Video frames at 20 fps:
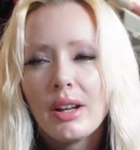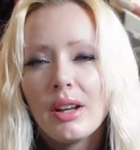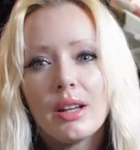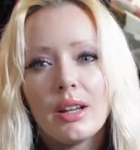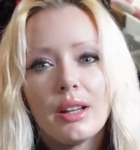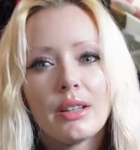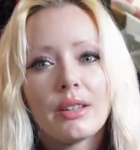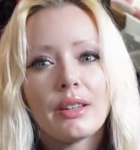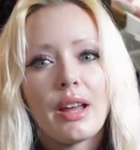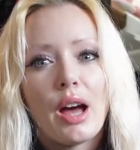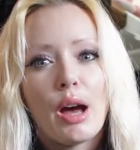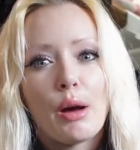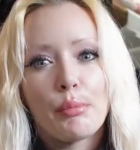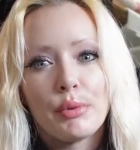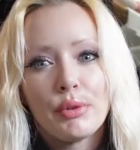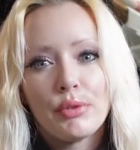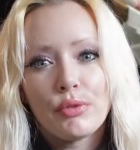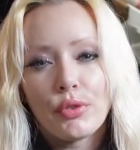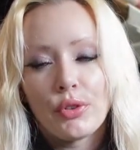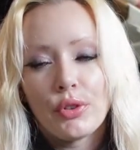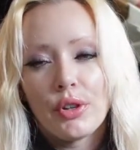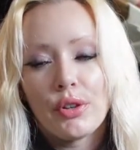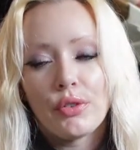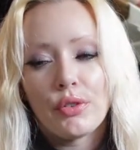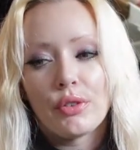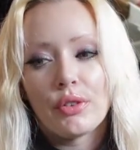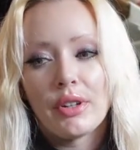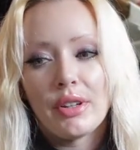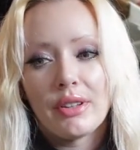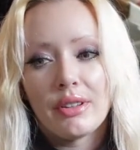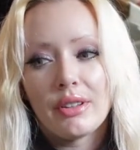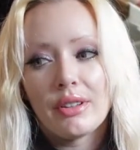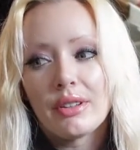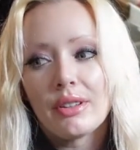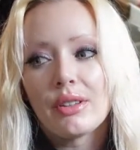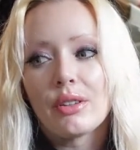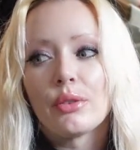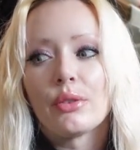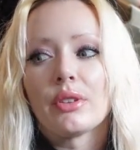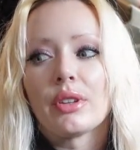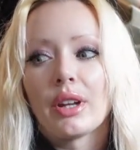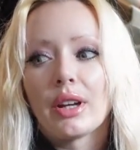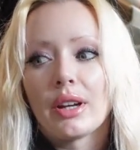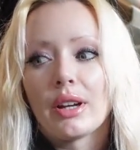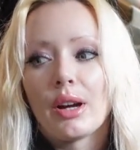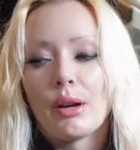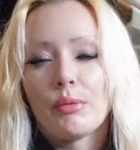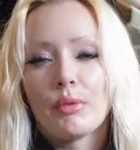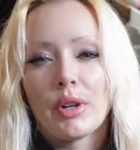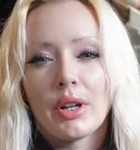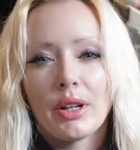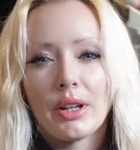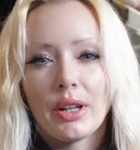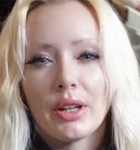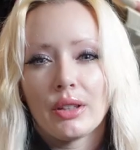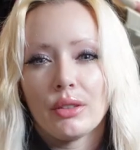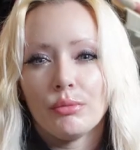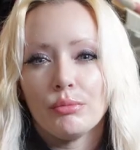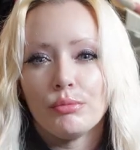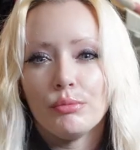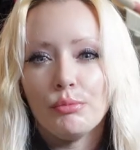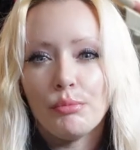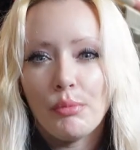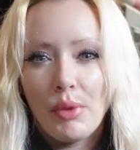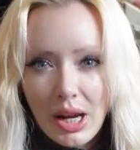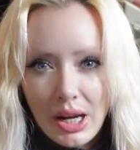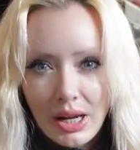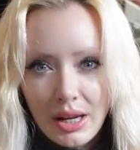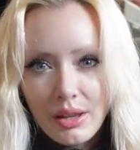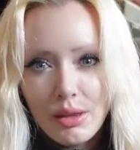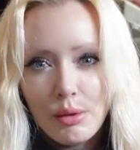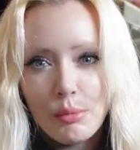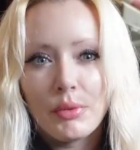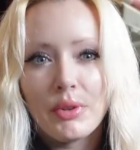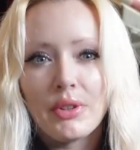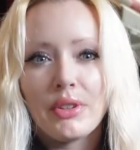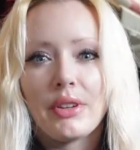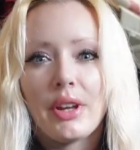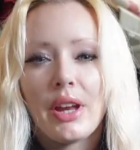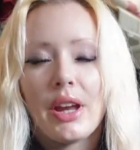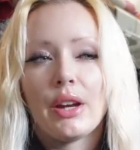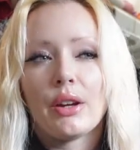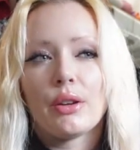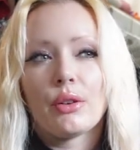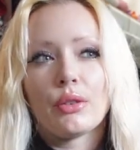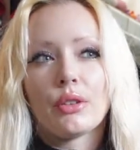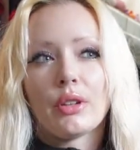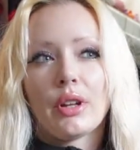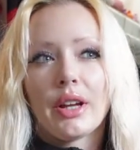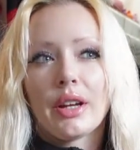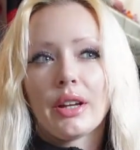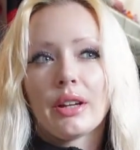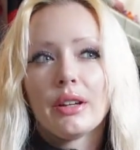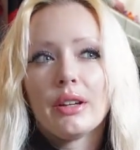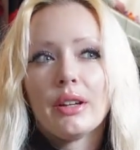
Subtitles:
It's happened for different reasons, so it's like I'm kind of like making the mistake, or like,